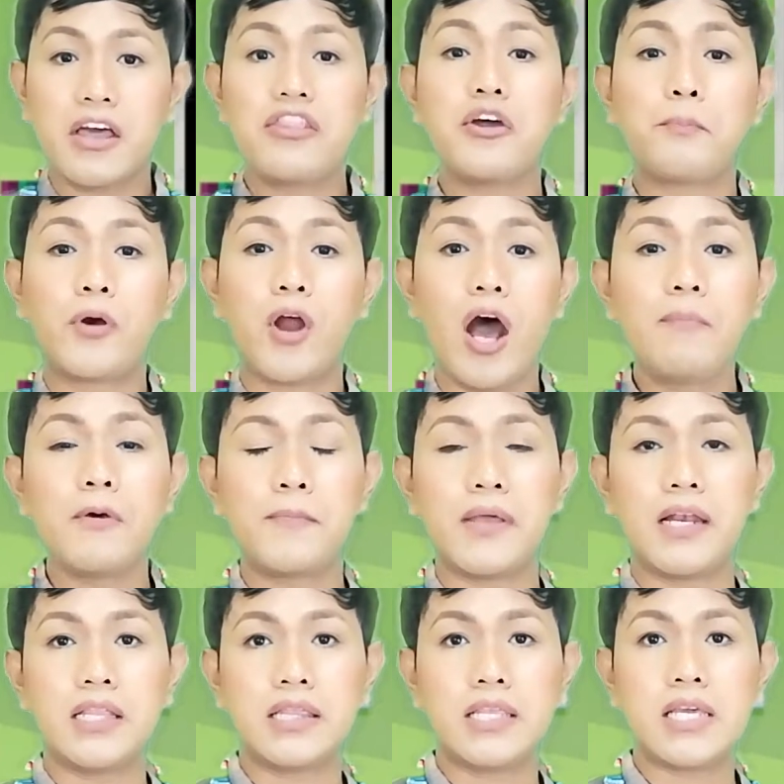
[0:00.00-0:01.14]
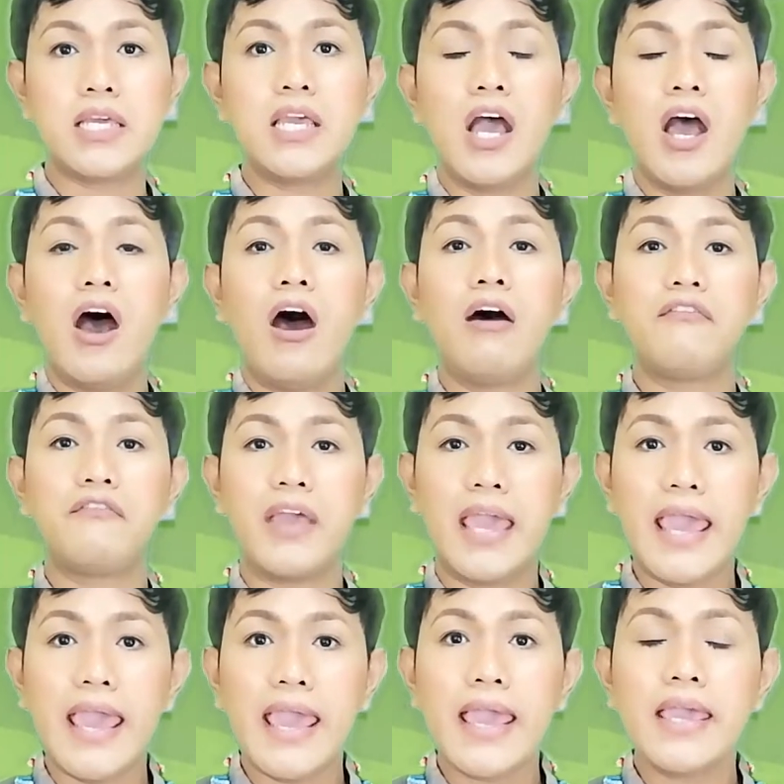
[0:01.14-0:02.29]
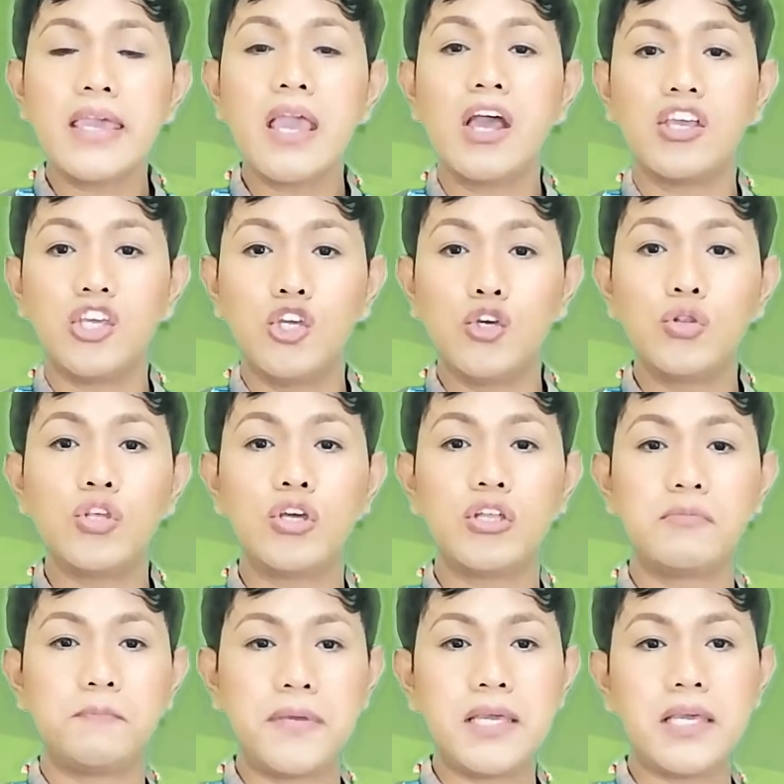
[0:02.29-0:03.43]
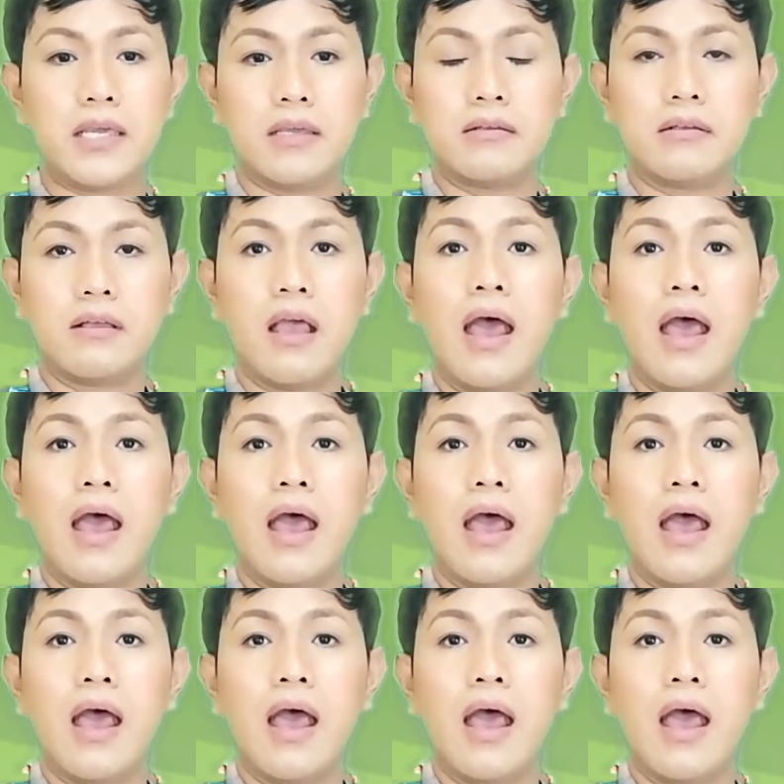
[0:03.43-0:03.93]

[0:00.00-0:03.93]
the probability of A union B.